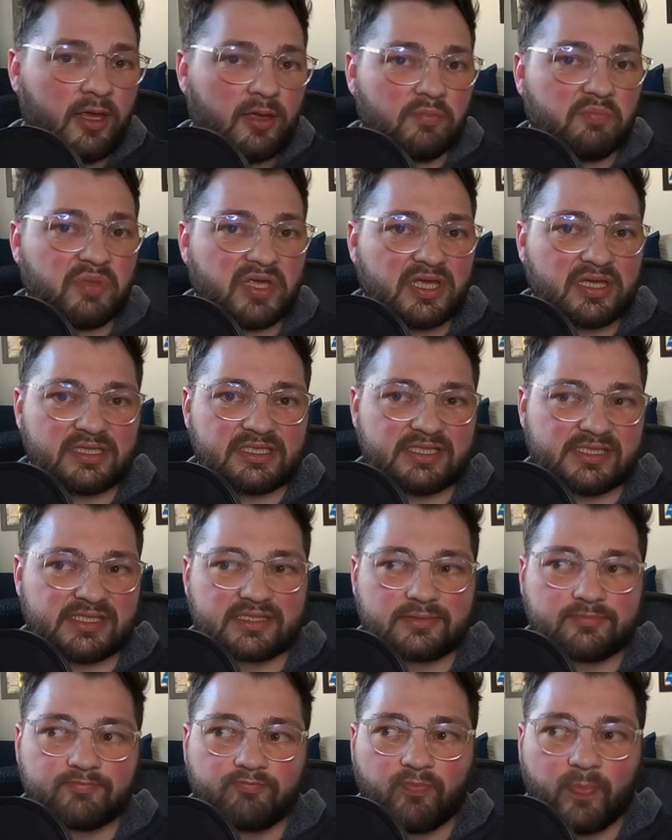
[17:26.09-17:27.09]

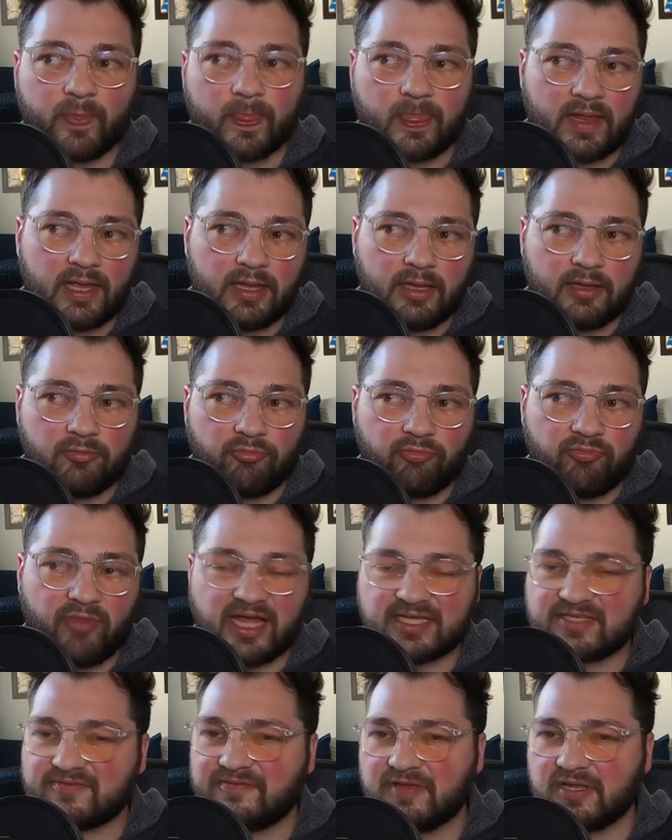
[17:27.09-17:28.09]
because
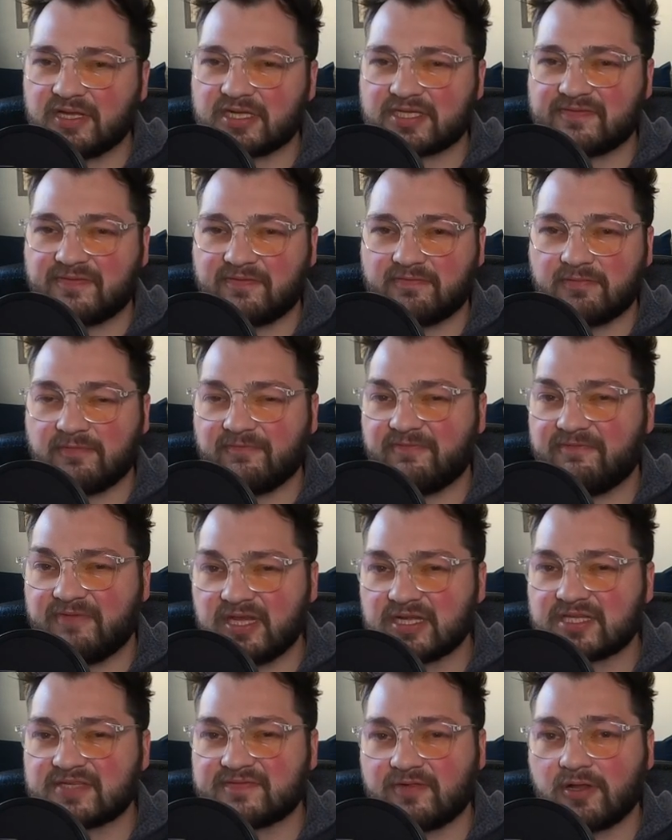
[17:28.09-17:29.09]
that's Phoenix
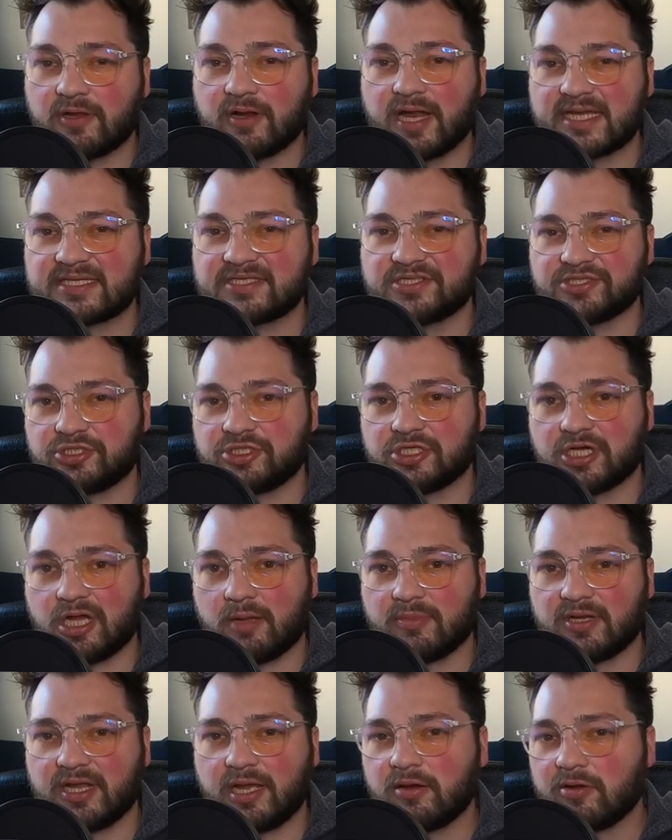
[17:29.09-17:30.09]
Phoenix Flare X's
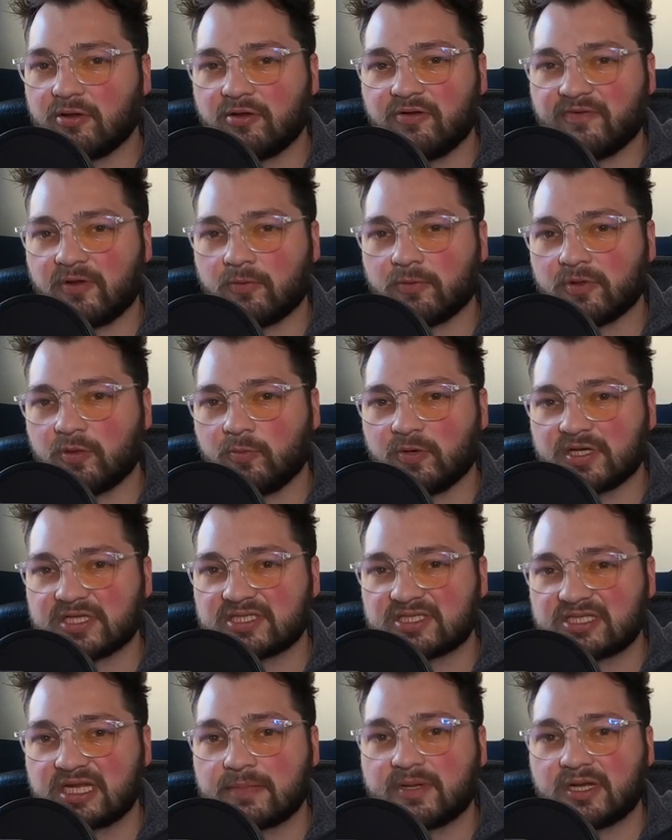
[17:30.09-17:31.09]
job, and I don't know if I really want to
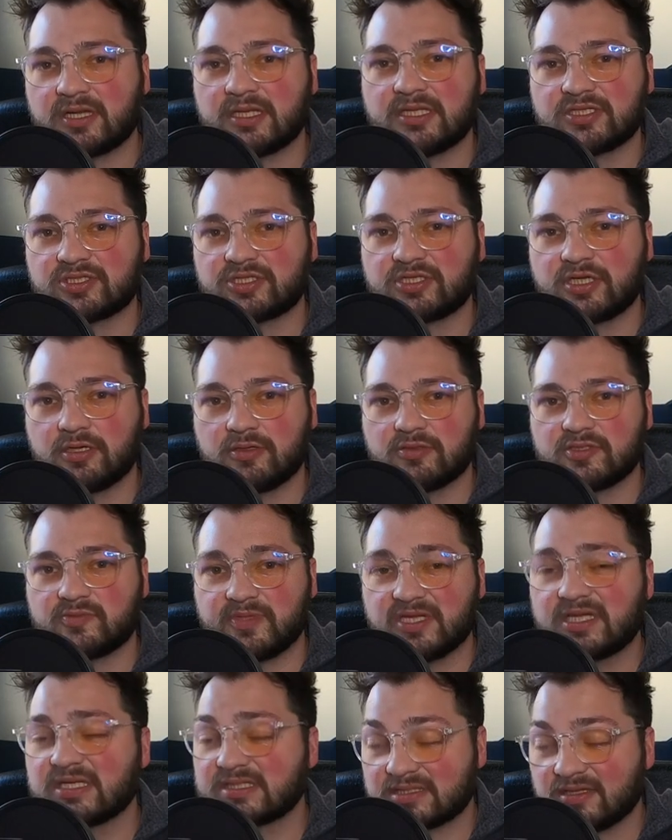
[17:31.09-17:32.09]
step on his toes,
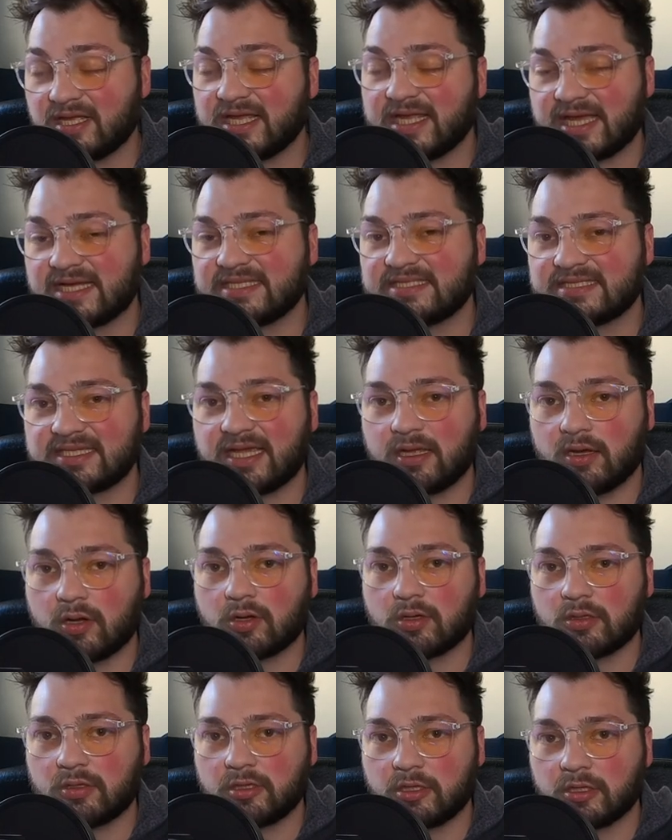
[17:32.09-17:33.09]
because like I said
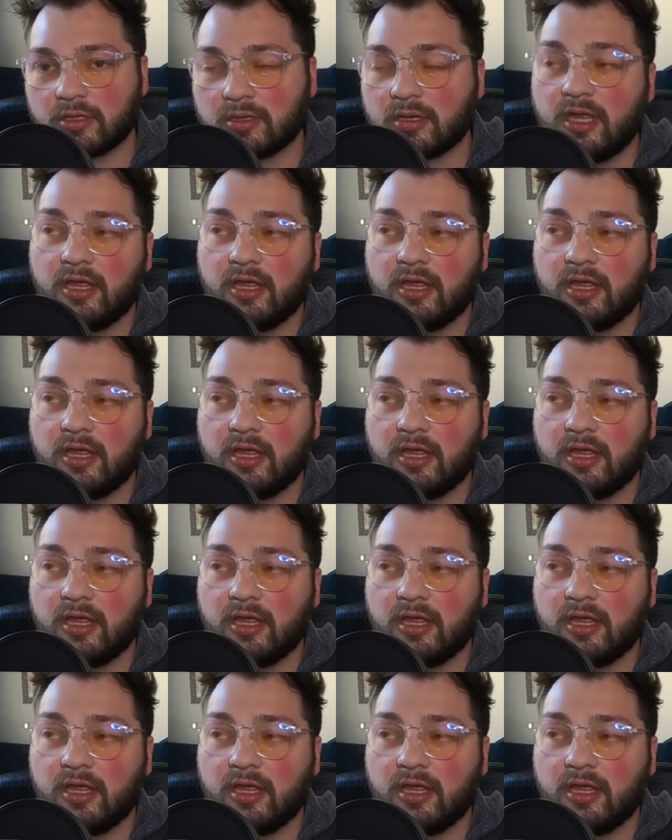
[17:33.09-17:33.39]
earlier,